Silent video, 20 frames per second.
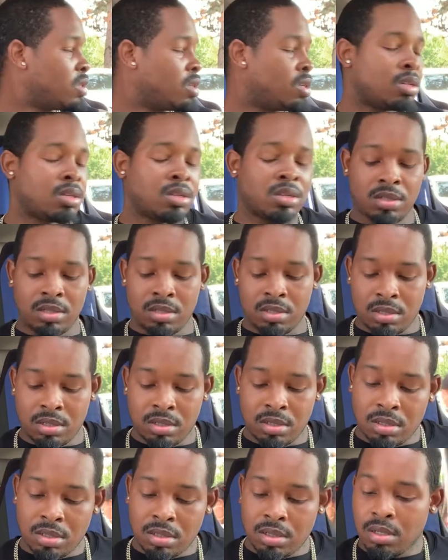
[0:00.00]
Yeah.
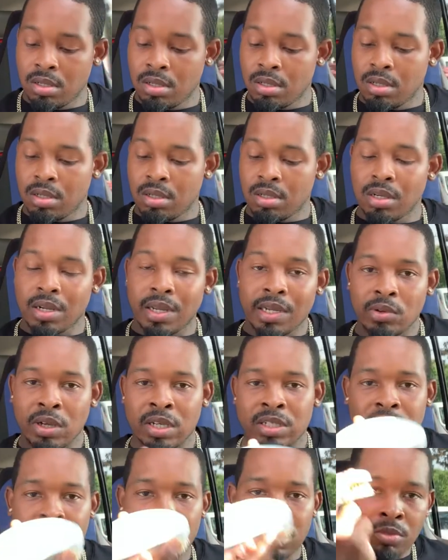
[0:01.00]
That's
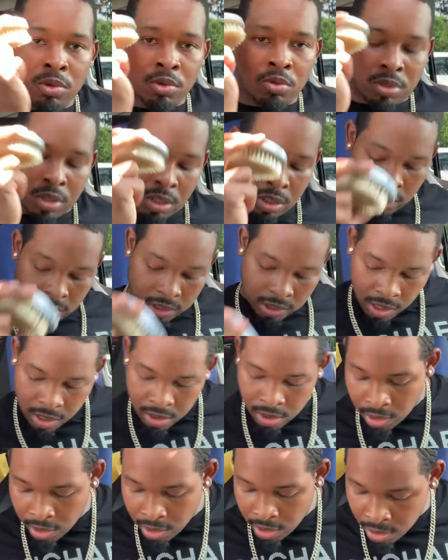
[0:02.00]
why she number one. She stay
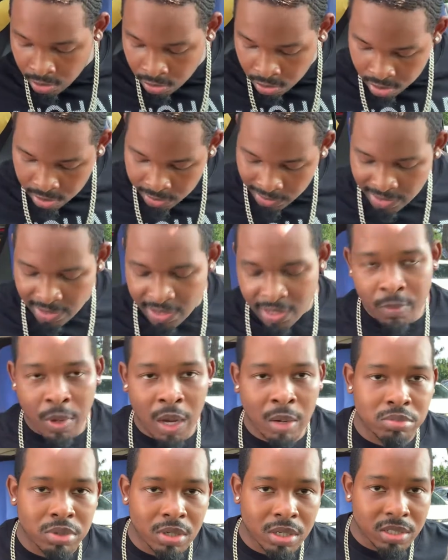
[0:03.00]
looking out. I need
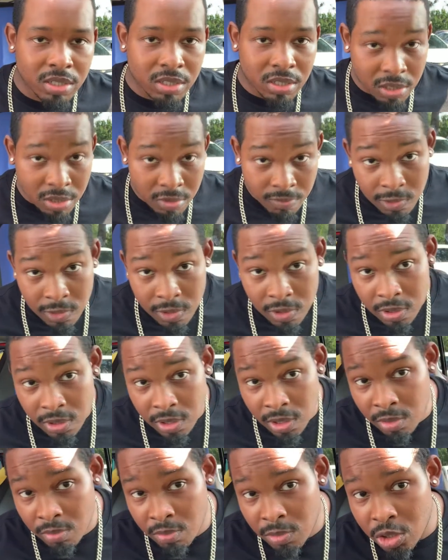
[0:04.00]
my brush. She
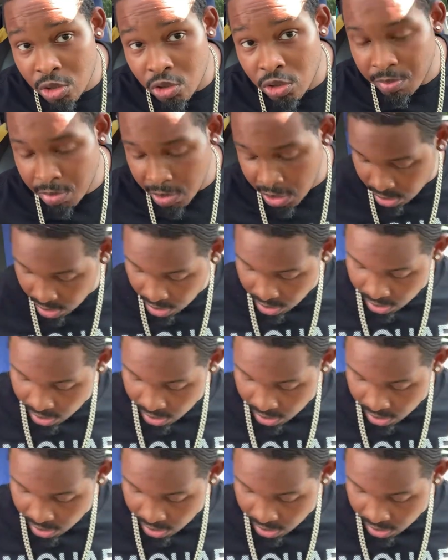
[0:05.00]
keep me drippy.